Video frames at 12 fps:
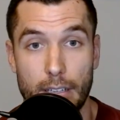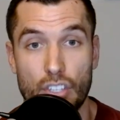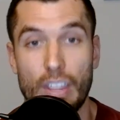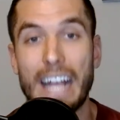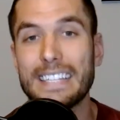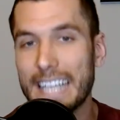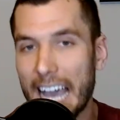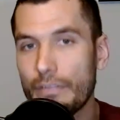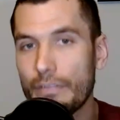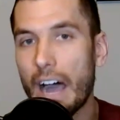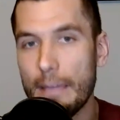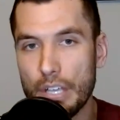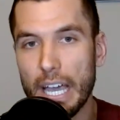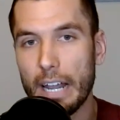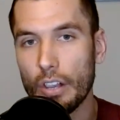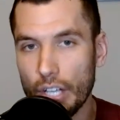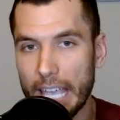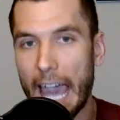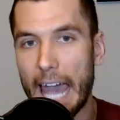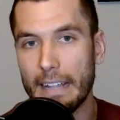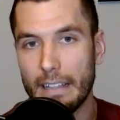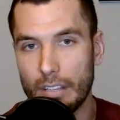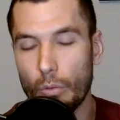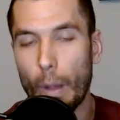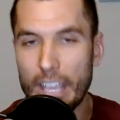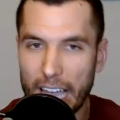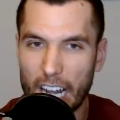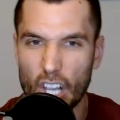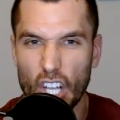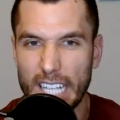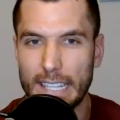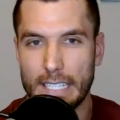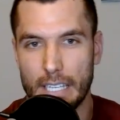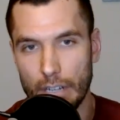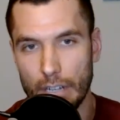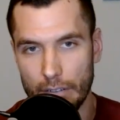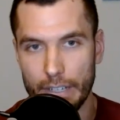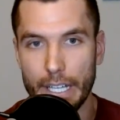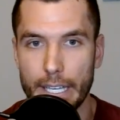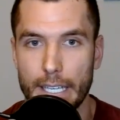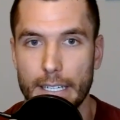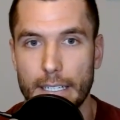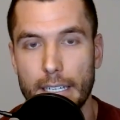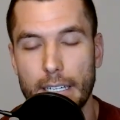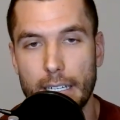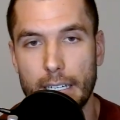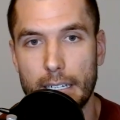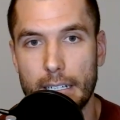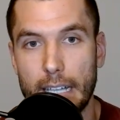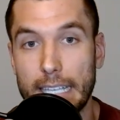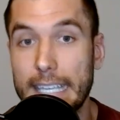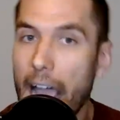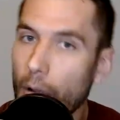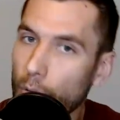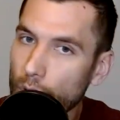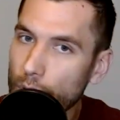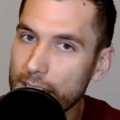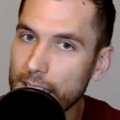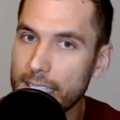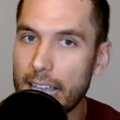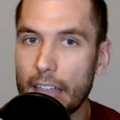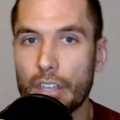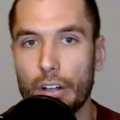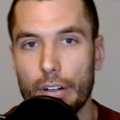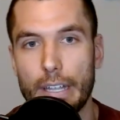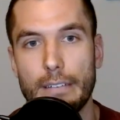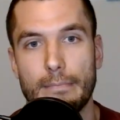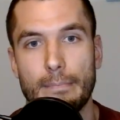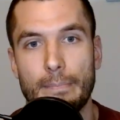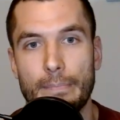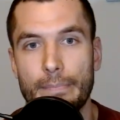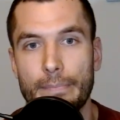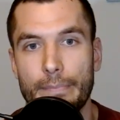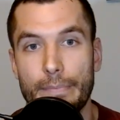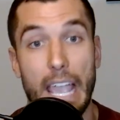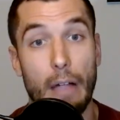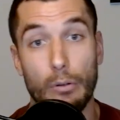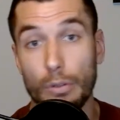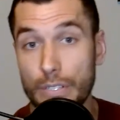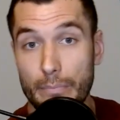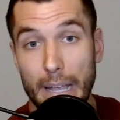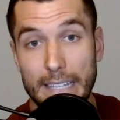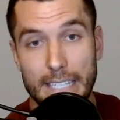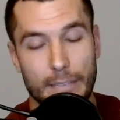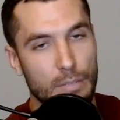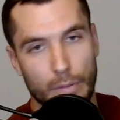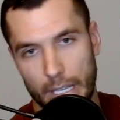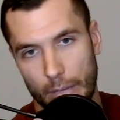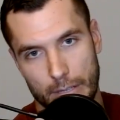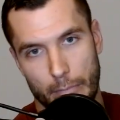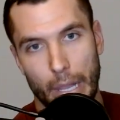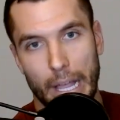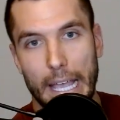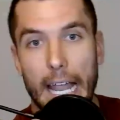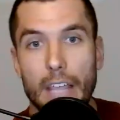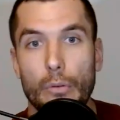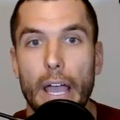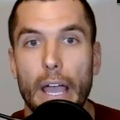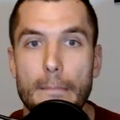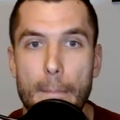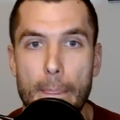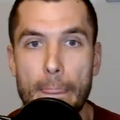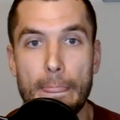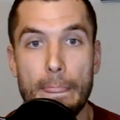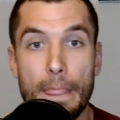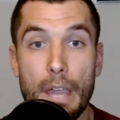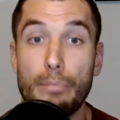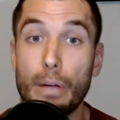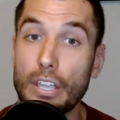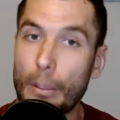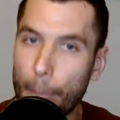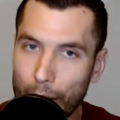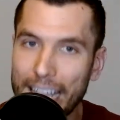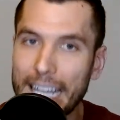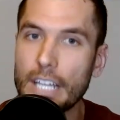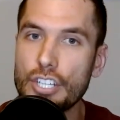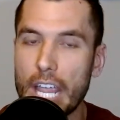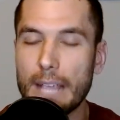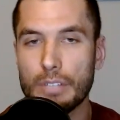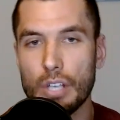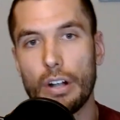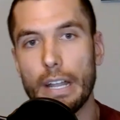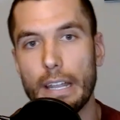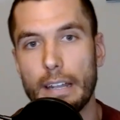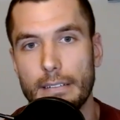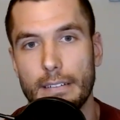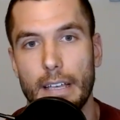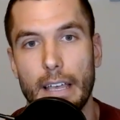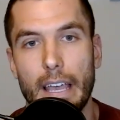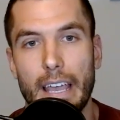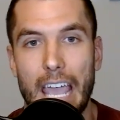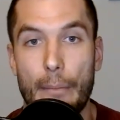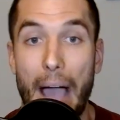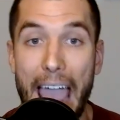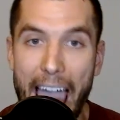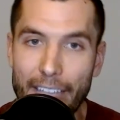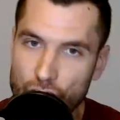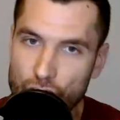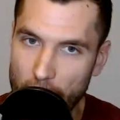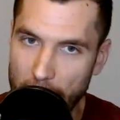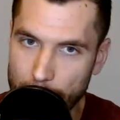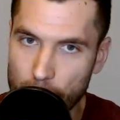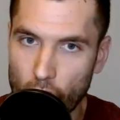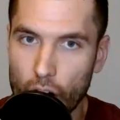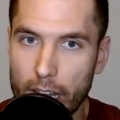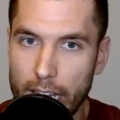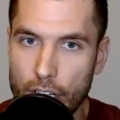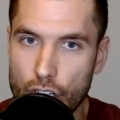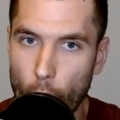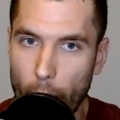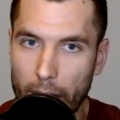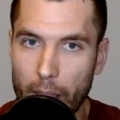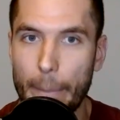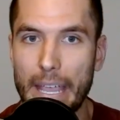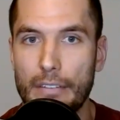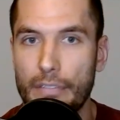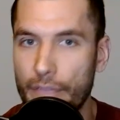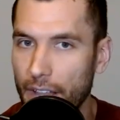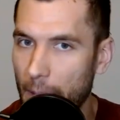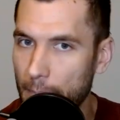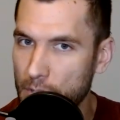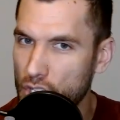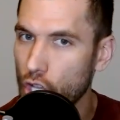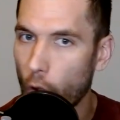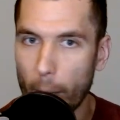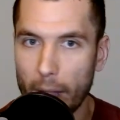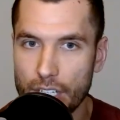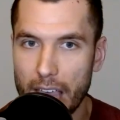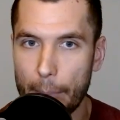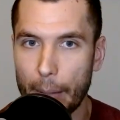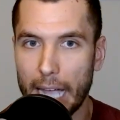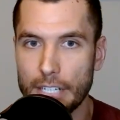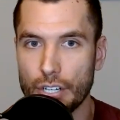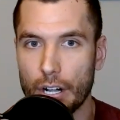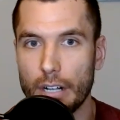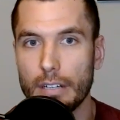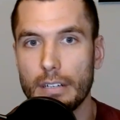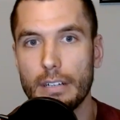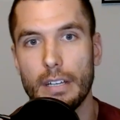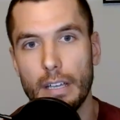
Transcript: So that's the kind of vibe you got to look at it, the way you got to look at this if you're Philly. Like, yeah, we're losing Seth Curry. Yeah, we're losing Ben Simmons, but he wasn't playing anyway. But you're bringing in James Harden. And by having James Harden and Joel Embiid fill up so much of that pie chart,